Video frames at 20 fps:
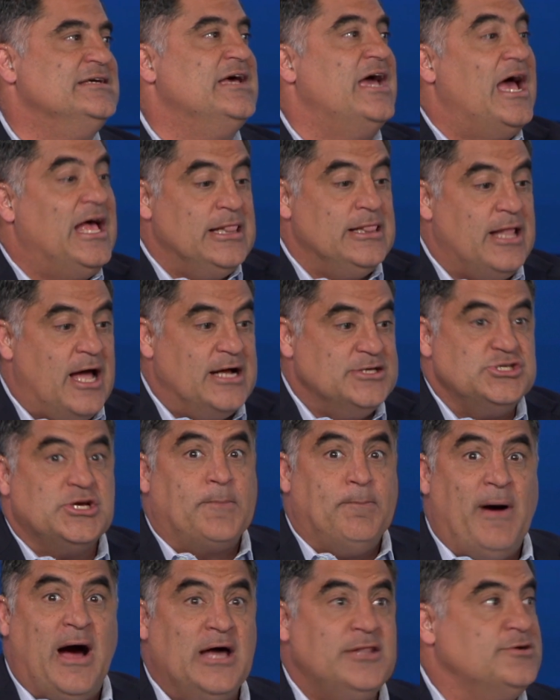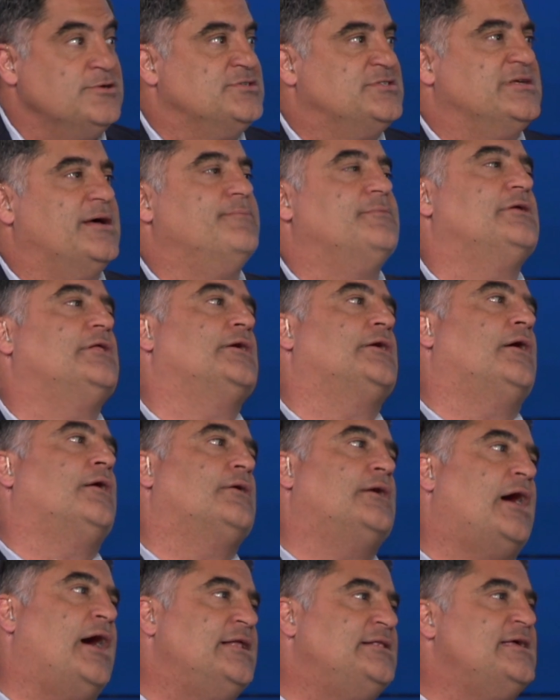and logic bothers them. They're like, "Oh
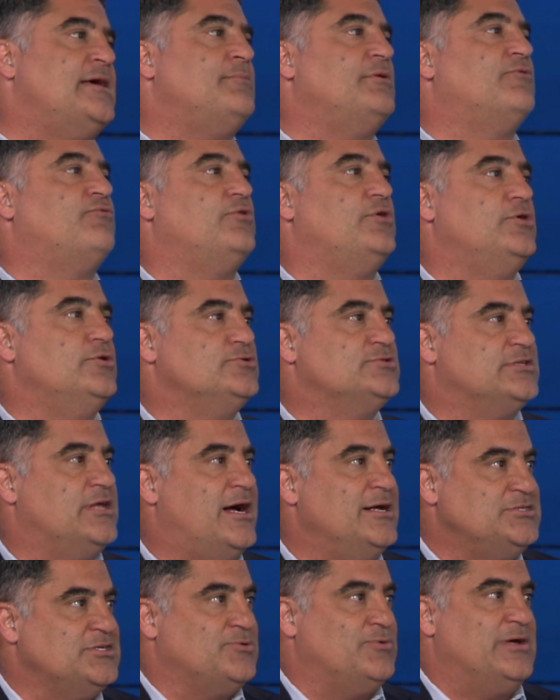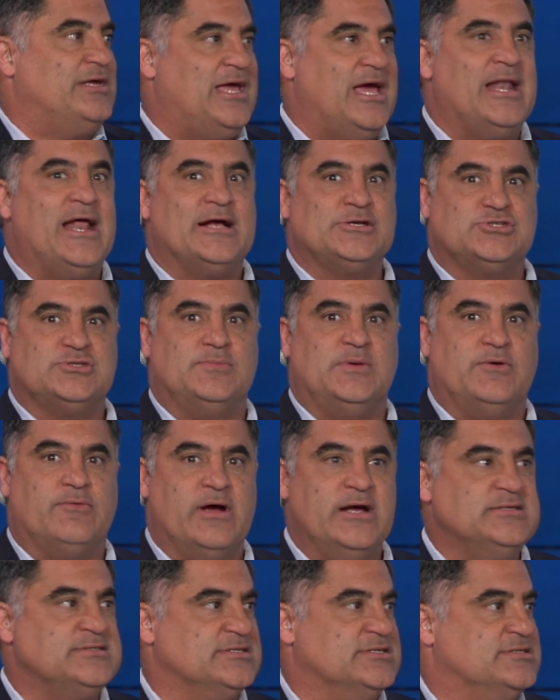god damn it, if we use logic, we can't actually be
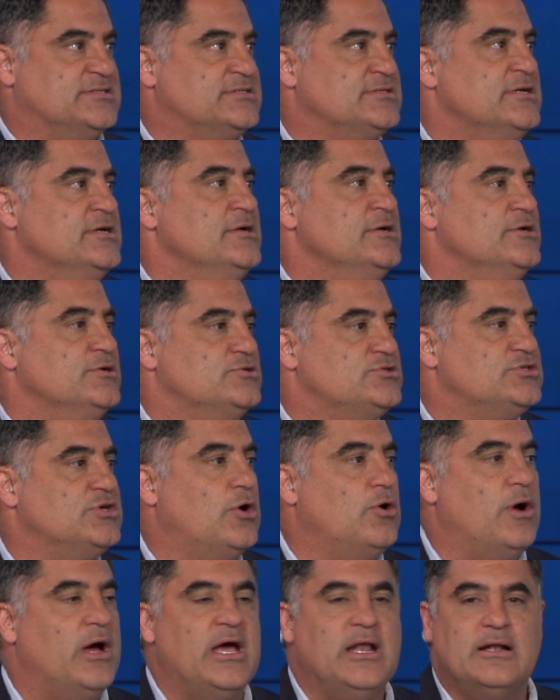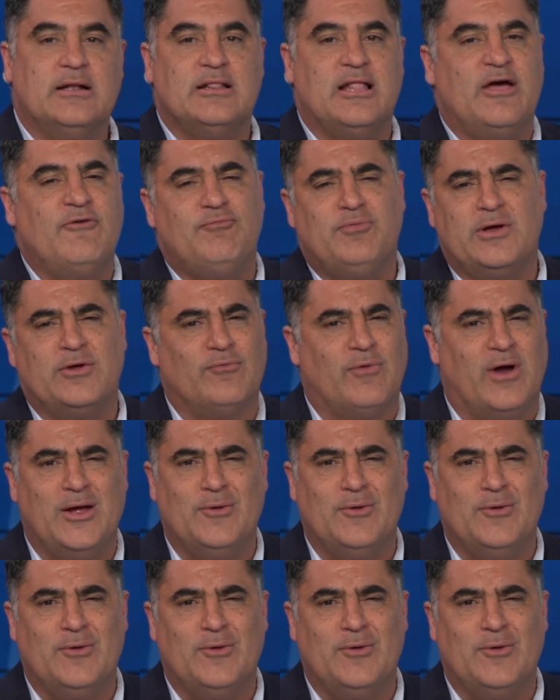racist." Yeah. So and left wing, right